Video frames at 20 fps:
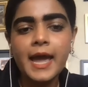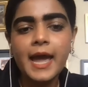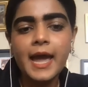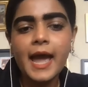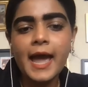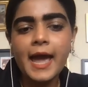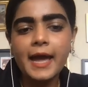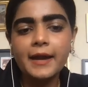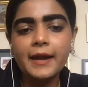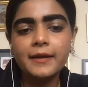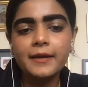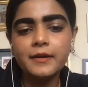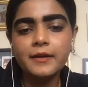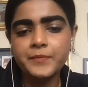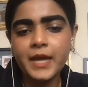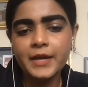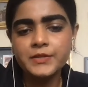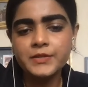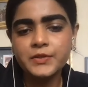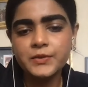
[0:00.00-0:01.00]
And
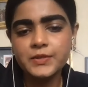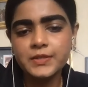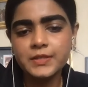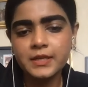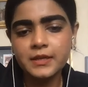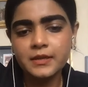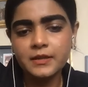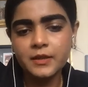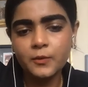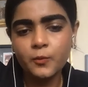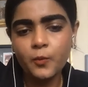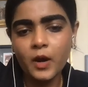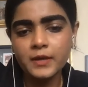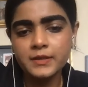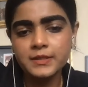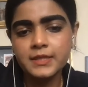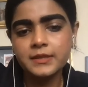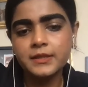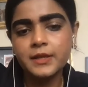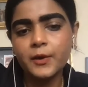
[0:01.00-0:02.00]
as you see, the ones
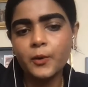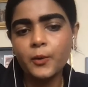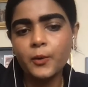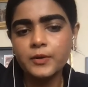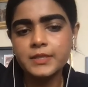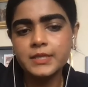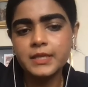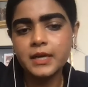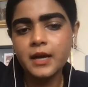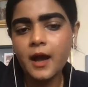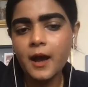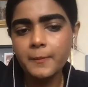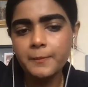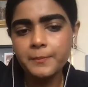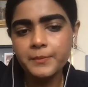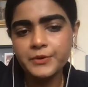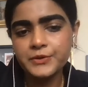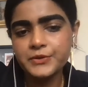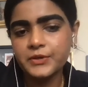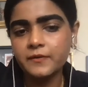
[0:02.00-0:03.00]
that they're holding up
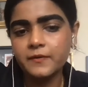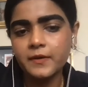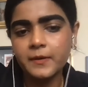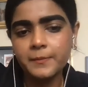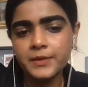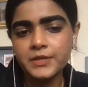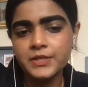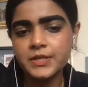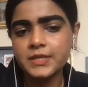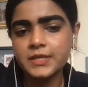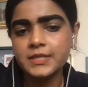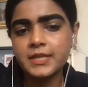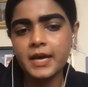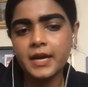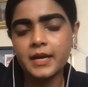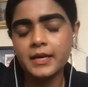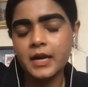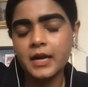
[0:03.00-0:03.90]
are sort of images that